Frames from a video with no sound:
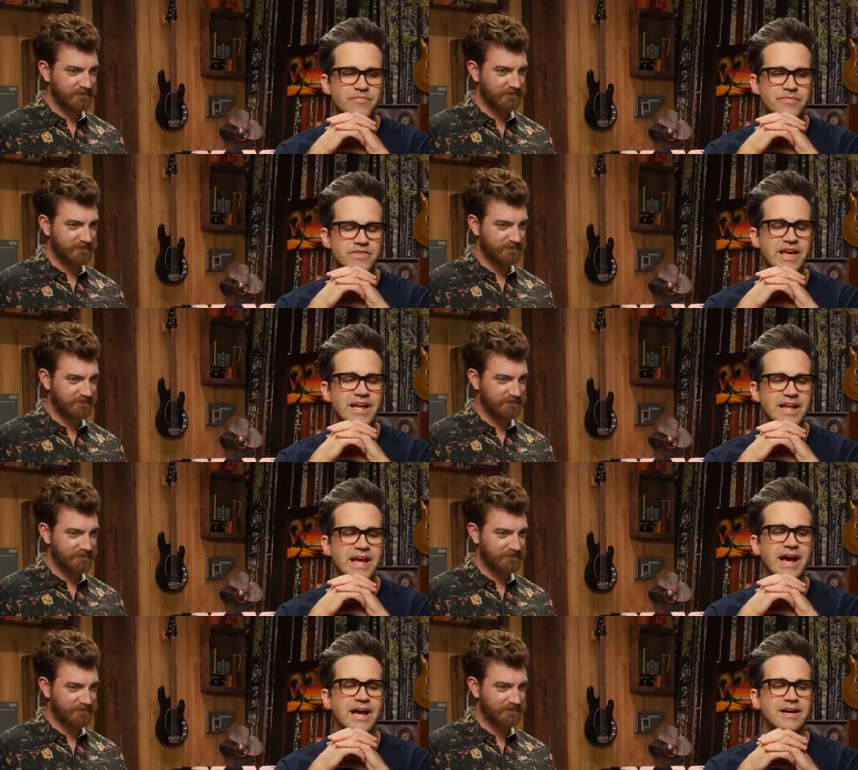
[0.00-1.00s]
Speaker 1: Sadly,
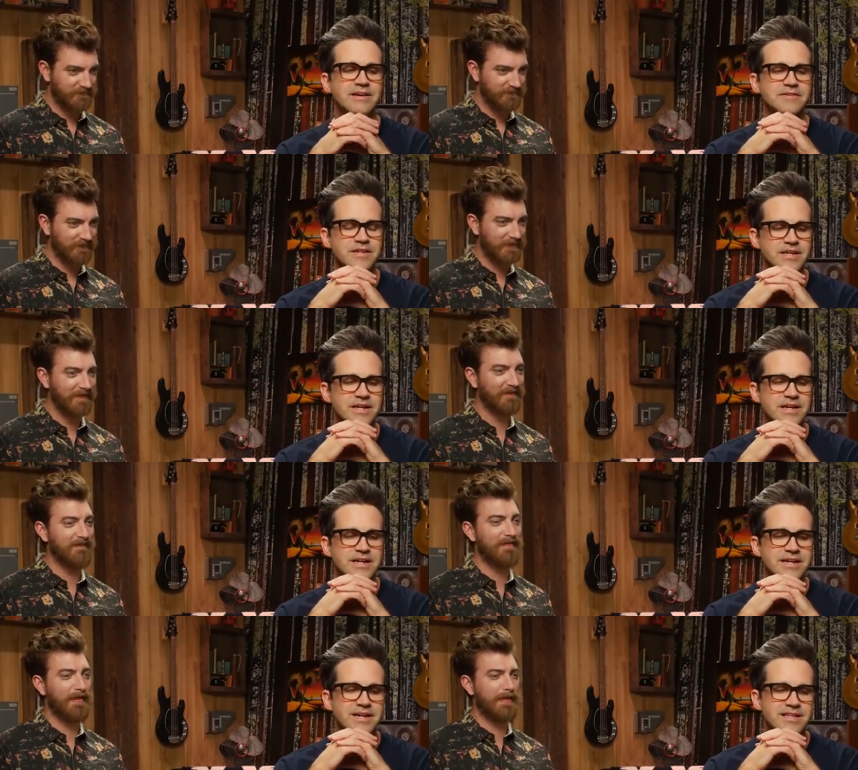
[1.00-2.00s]
I
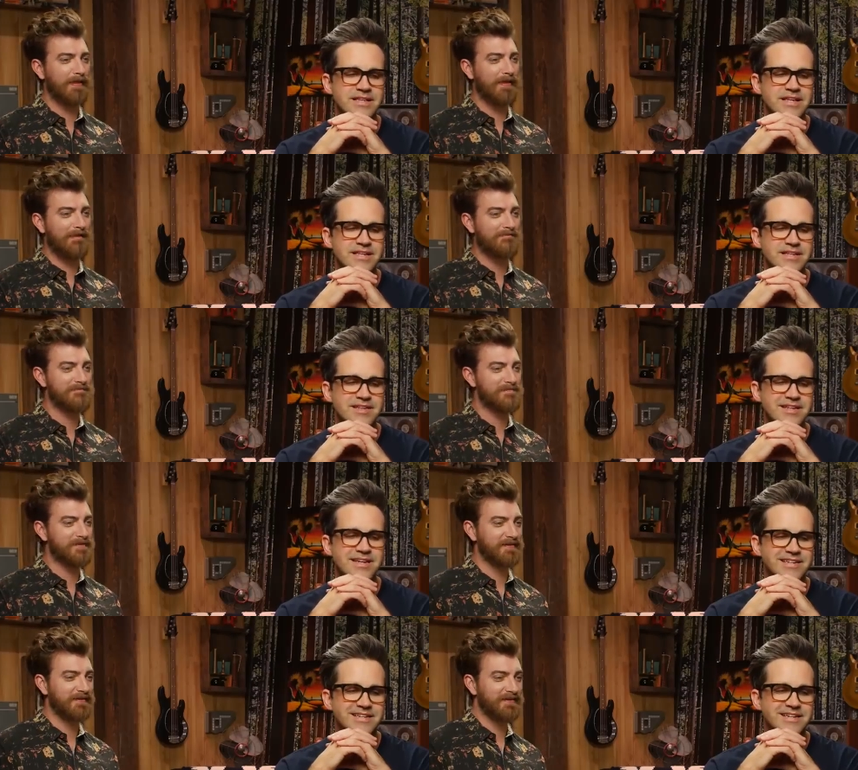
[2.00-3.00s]
I think this is
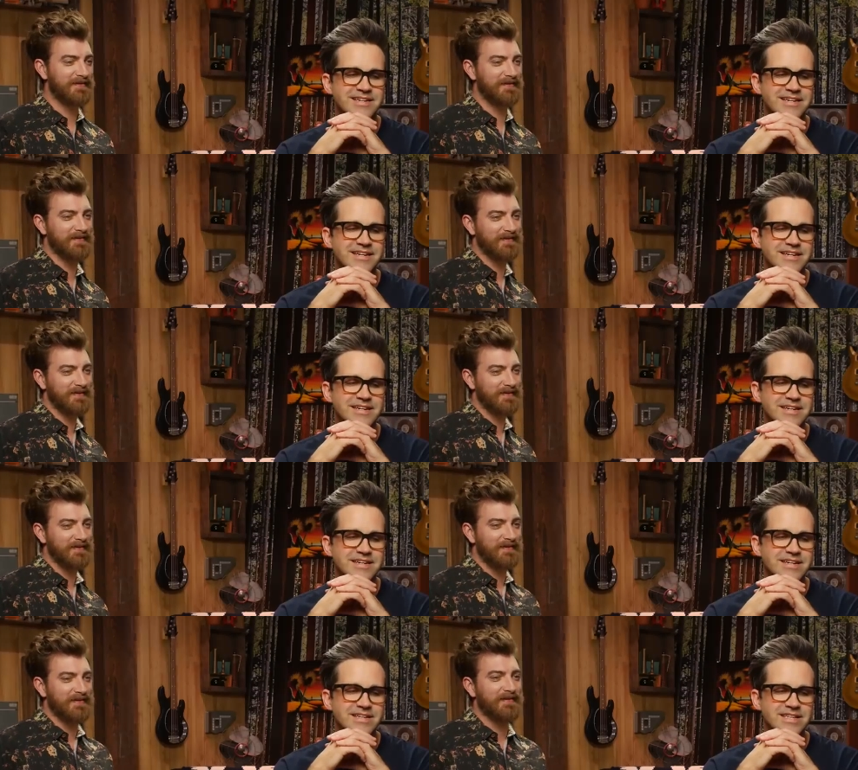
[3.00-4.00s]

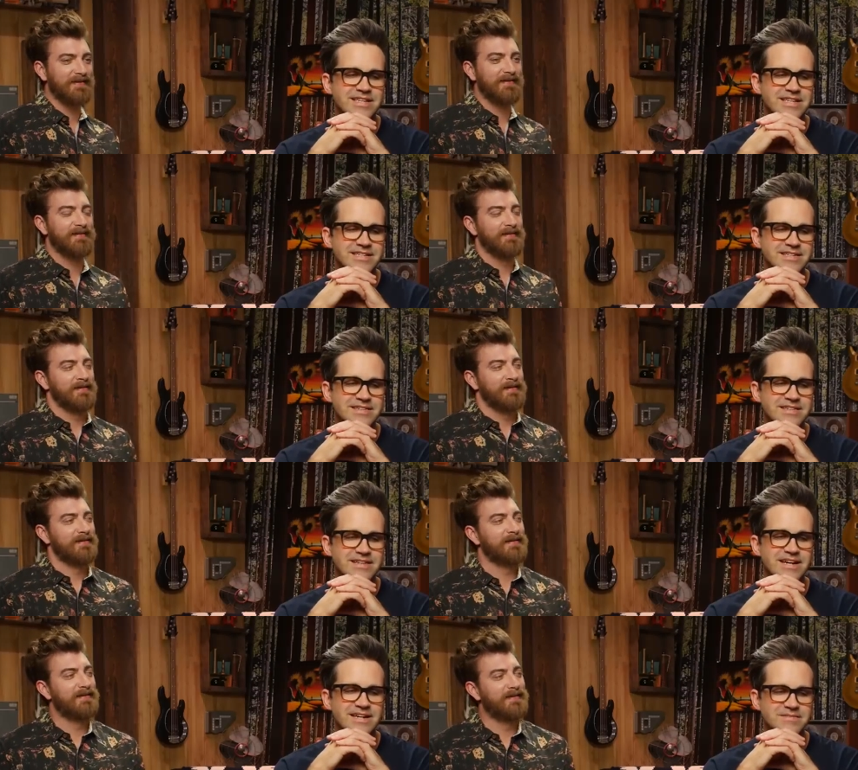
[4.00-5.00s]
I think this is
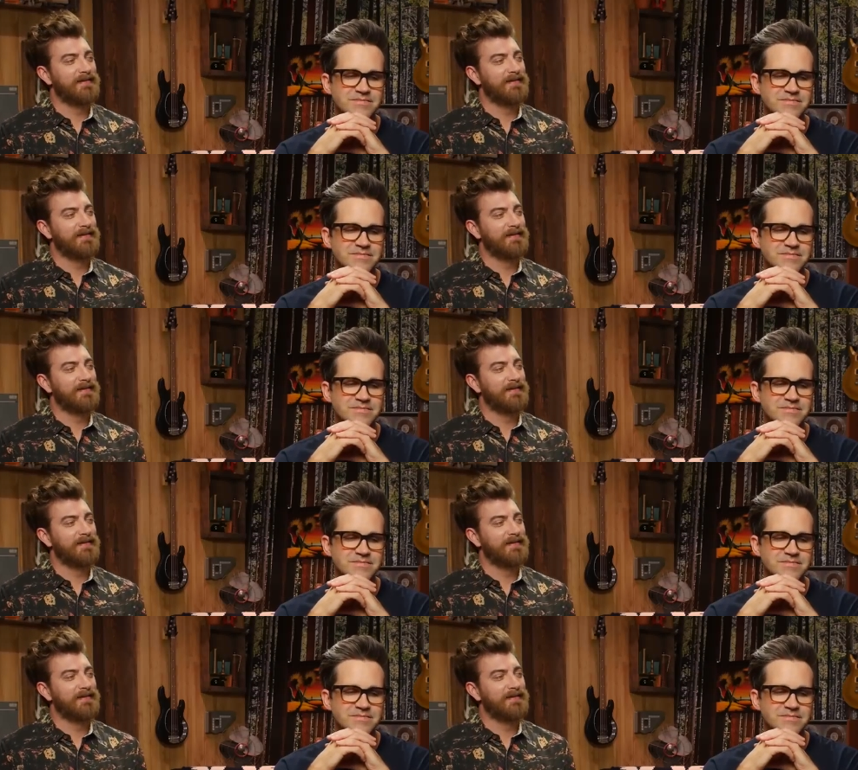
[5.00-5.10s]
uh